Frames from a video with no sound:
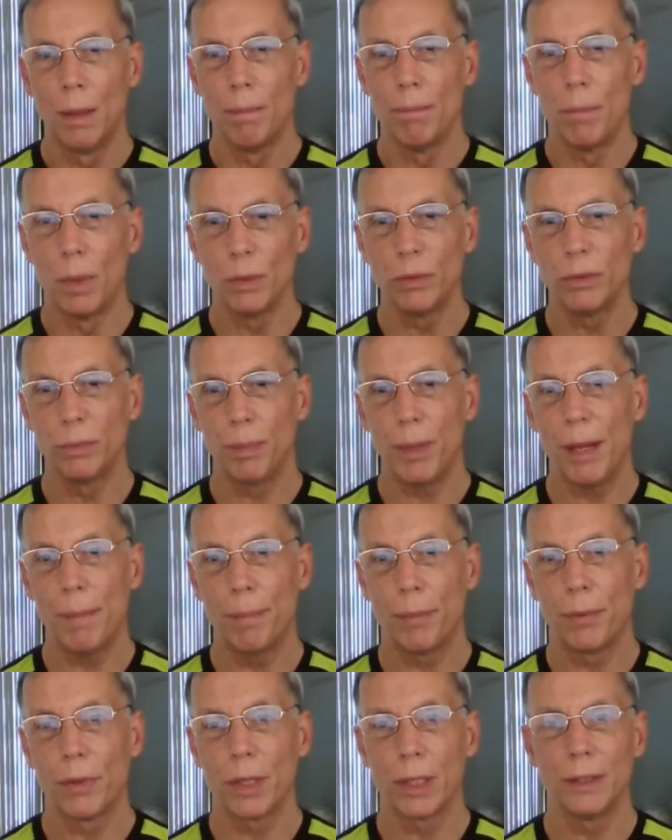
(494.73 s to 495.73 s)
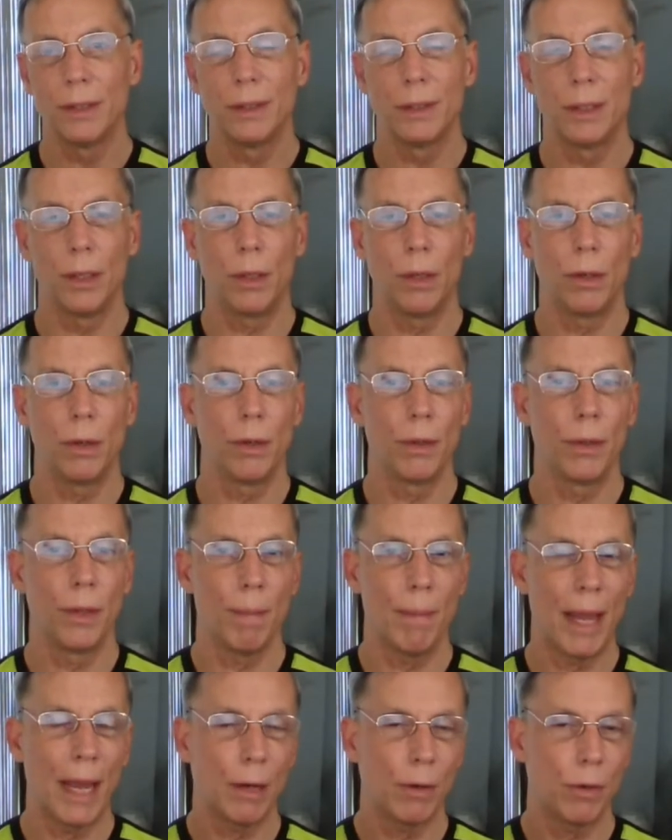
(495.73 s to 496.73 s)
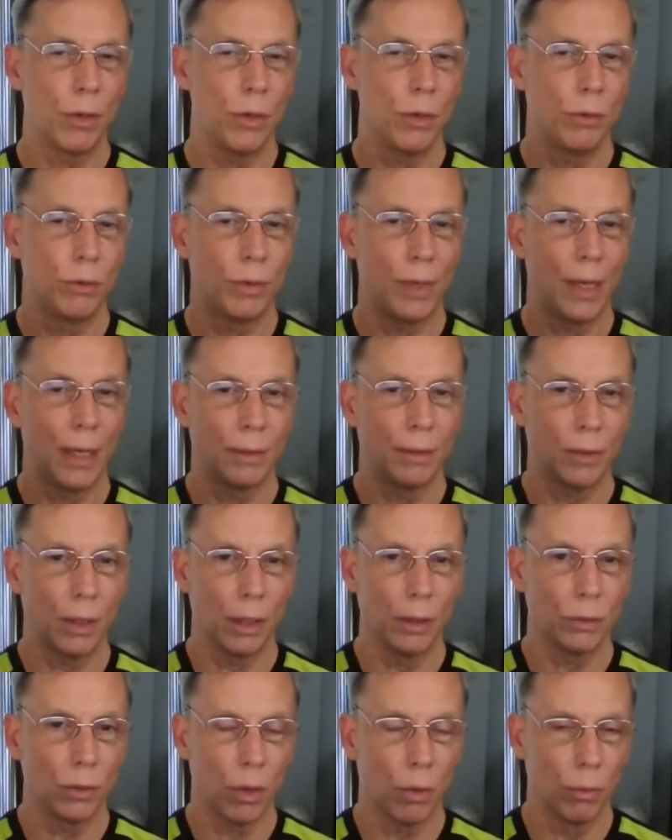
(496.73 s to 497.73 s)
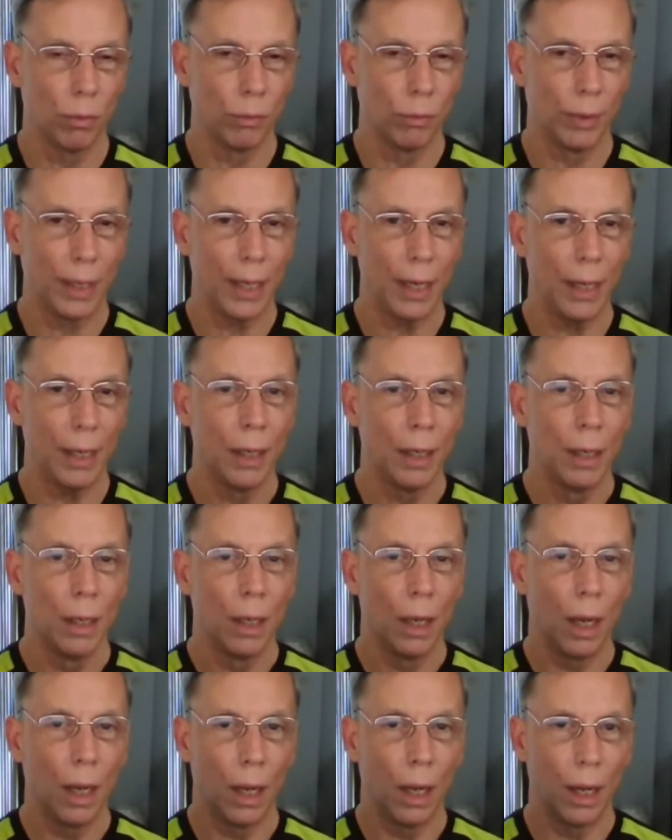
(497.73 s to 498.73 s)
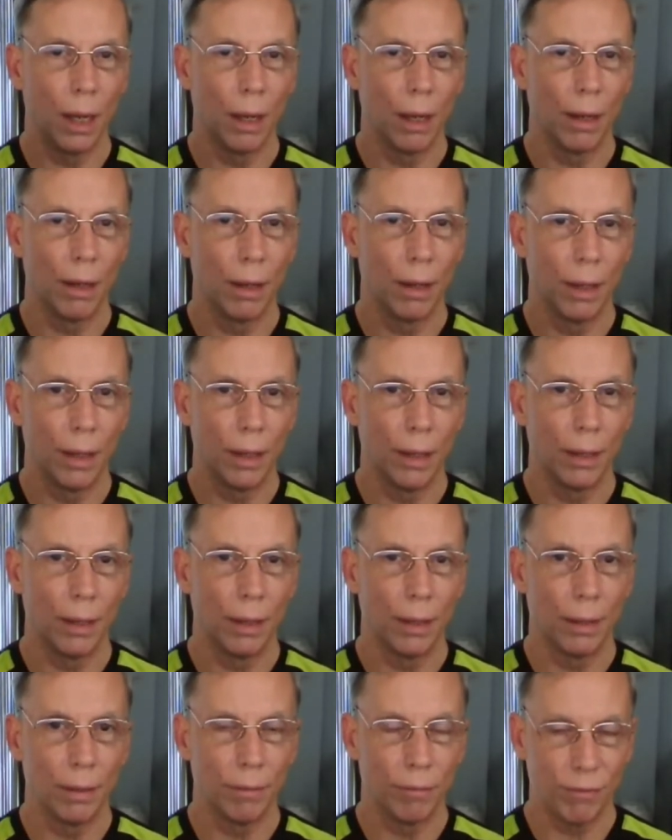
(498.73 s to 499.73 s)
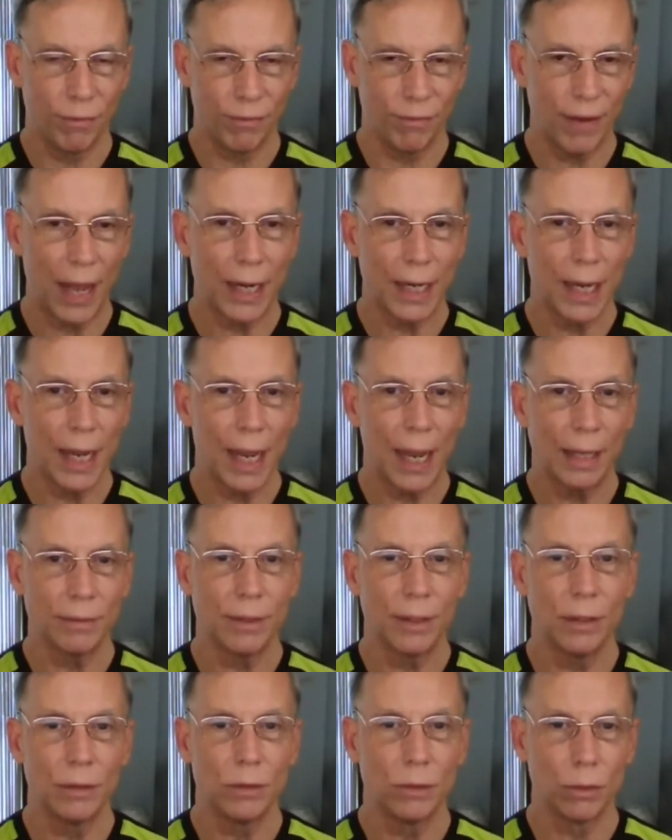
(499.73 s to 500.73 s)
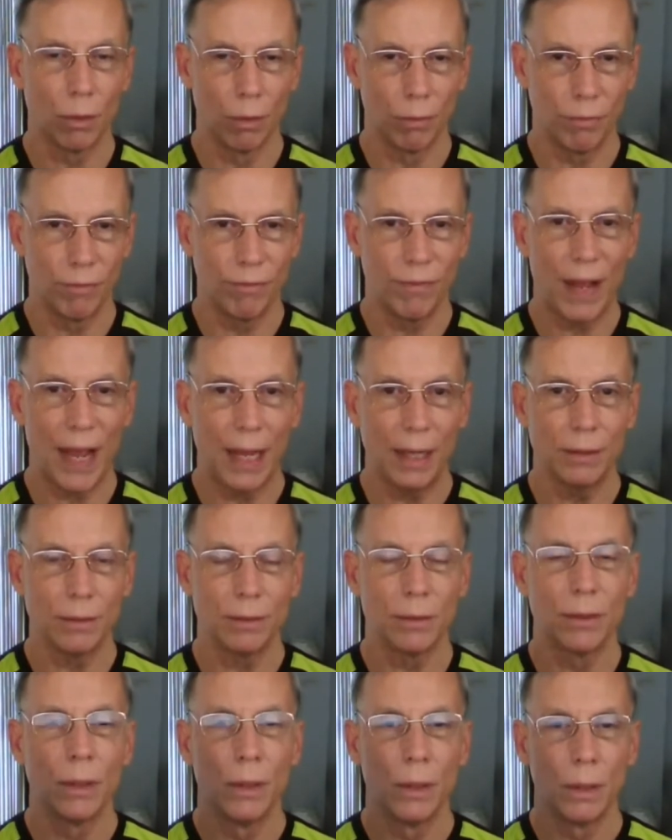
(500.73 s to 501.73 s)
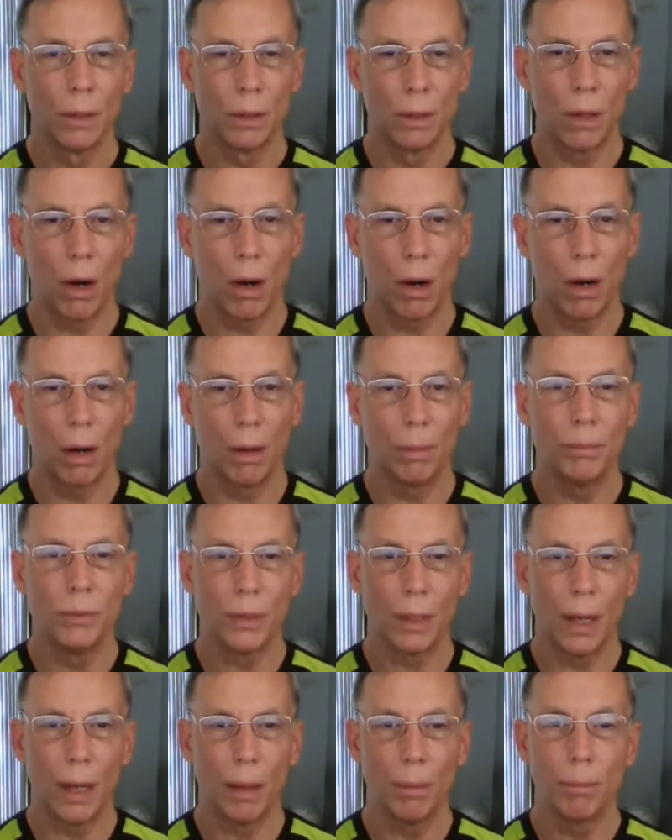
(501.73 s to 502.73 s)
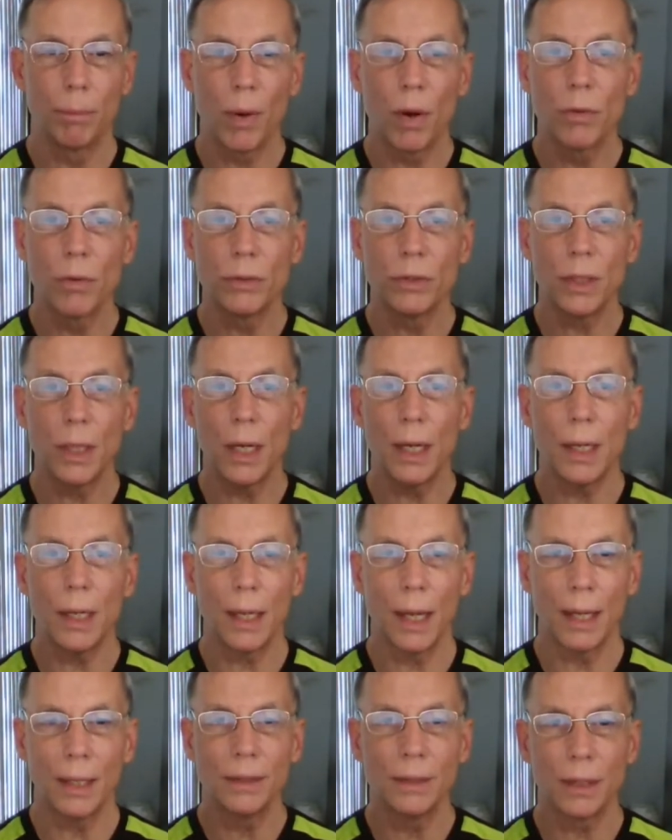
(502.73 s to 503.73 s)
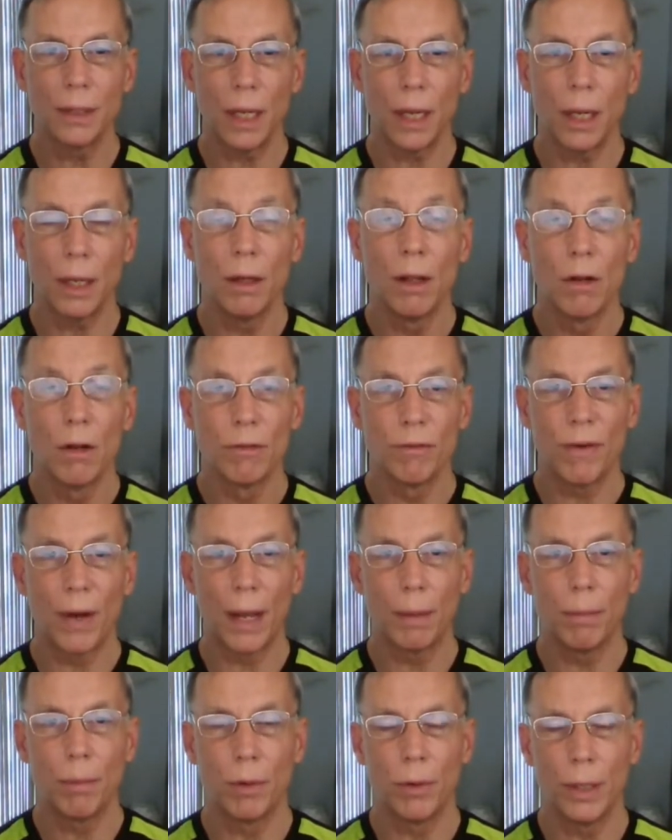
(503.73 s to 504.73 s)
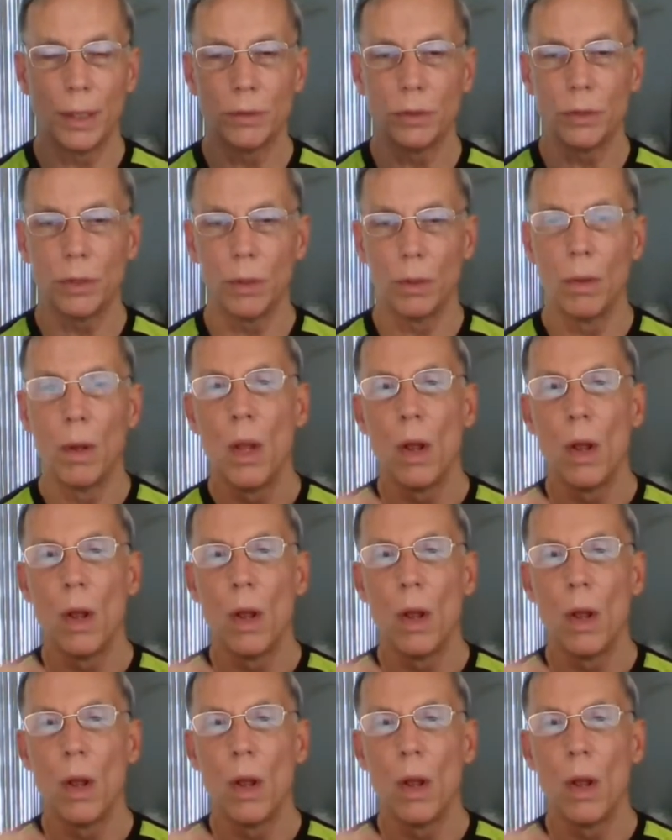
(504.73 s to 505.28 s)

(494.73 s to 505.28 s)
Most people consider the macronutrients as only uh, fatty acids or fats, carbs, and protein, I say fiber is too.